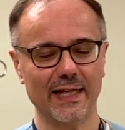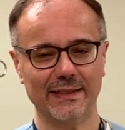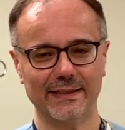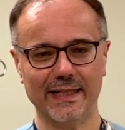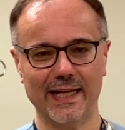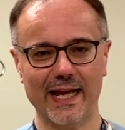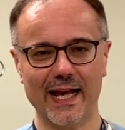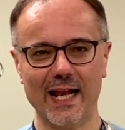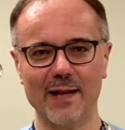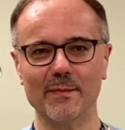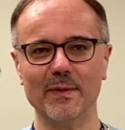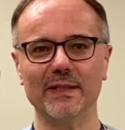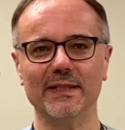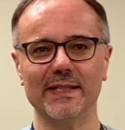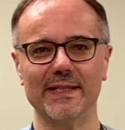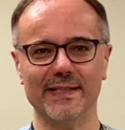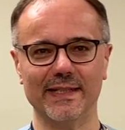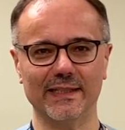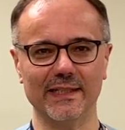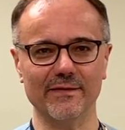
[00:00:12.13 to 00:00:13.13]
The helmet
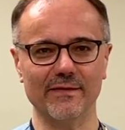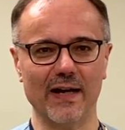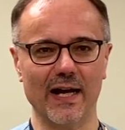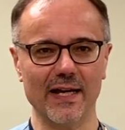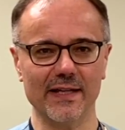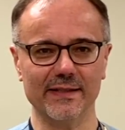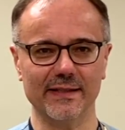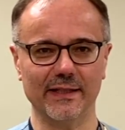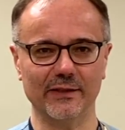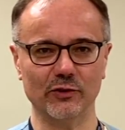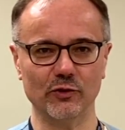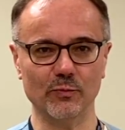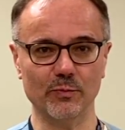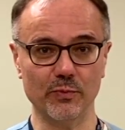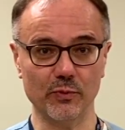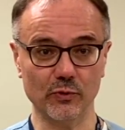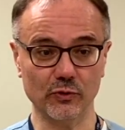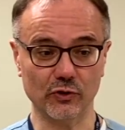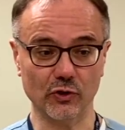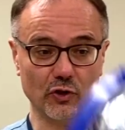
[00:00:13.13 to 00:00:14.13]
is a device that you
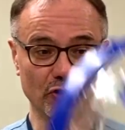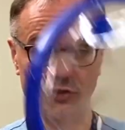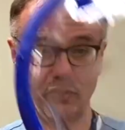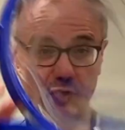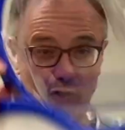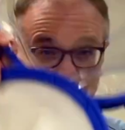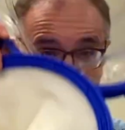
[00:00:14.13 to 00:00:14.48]
put on your